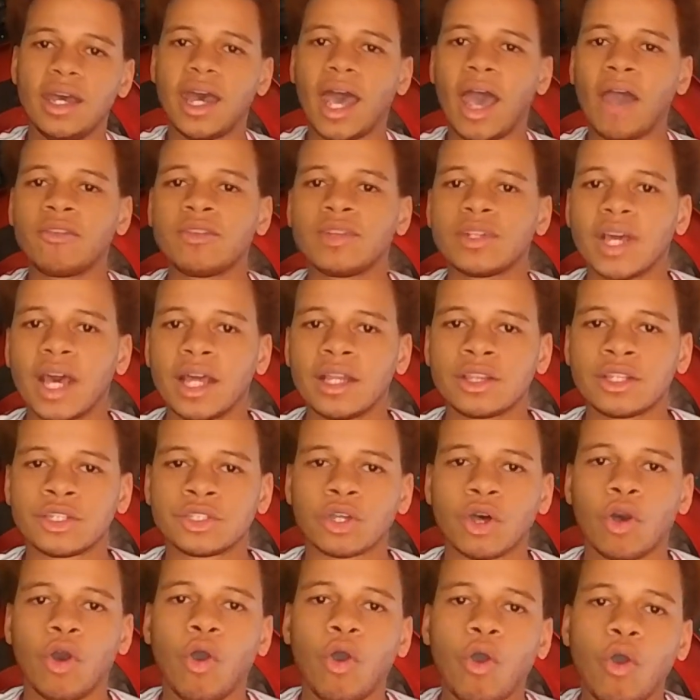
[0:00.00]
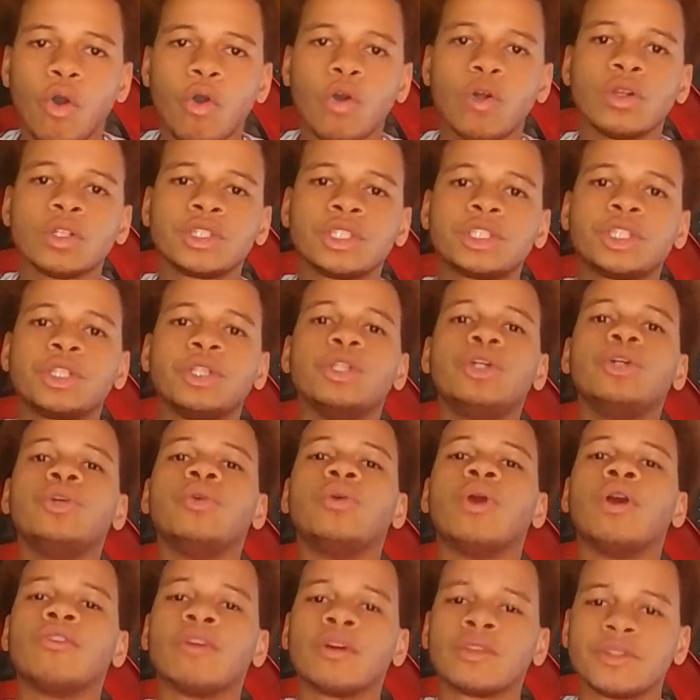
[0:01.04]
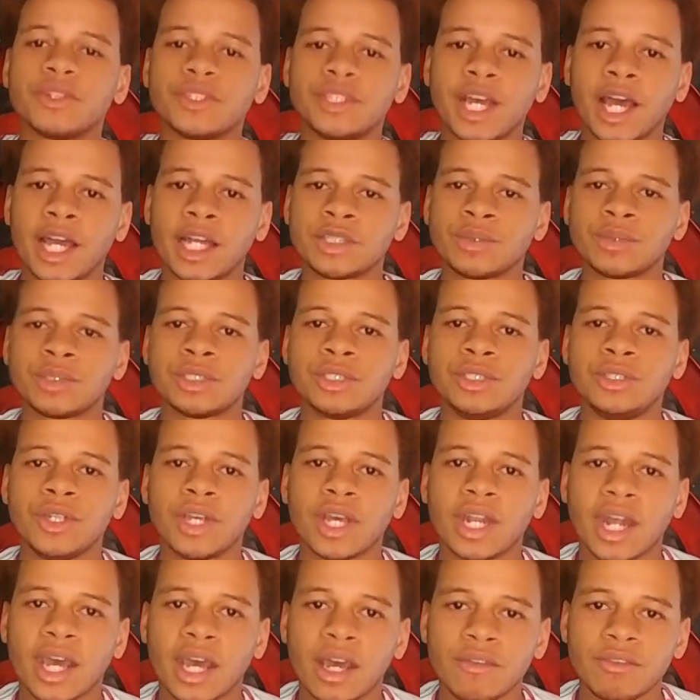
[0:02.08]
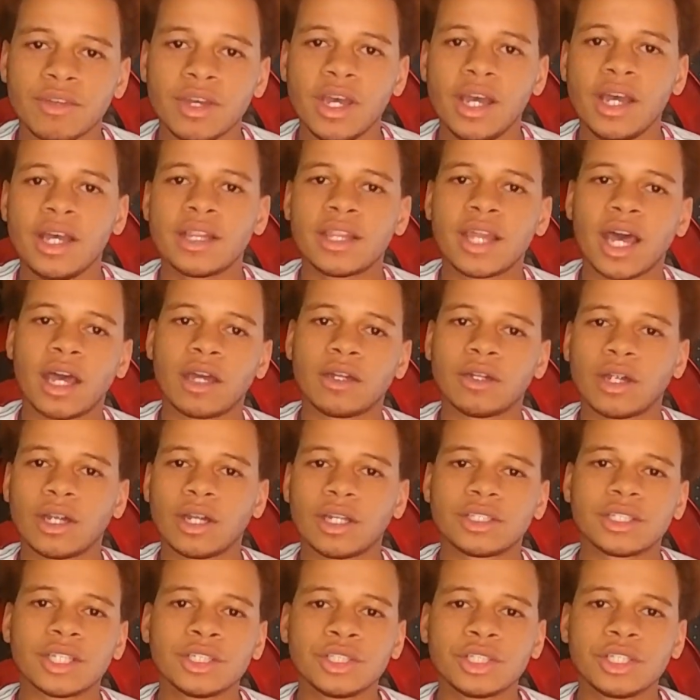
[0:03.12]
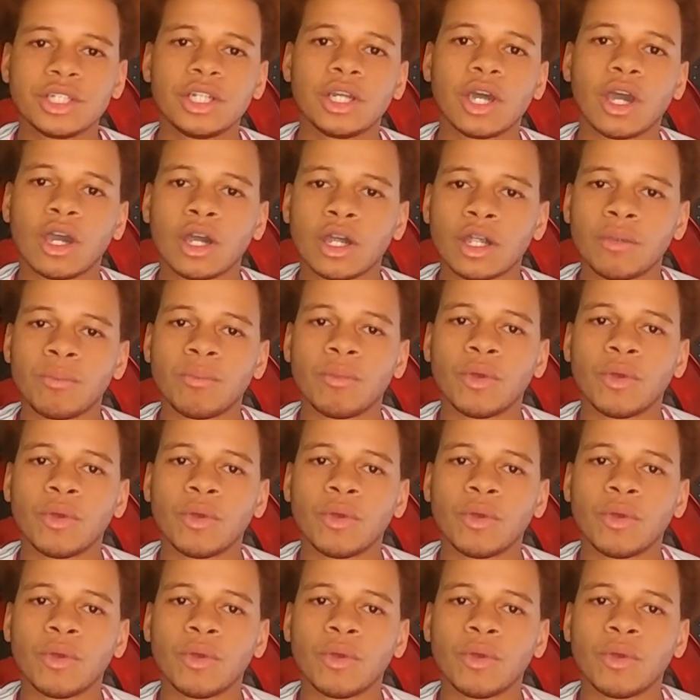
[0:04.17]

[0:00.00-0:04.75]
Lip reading: After that, there's a whole slew of other attachments you can have that essentially are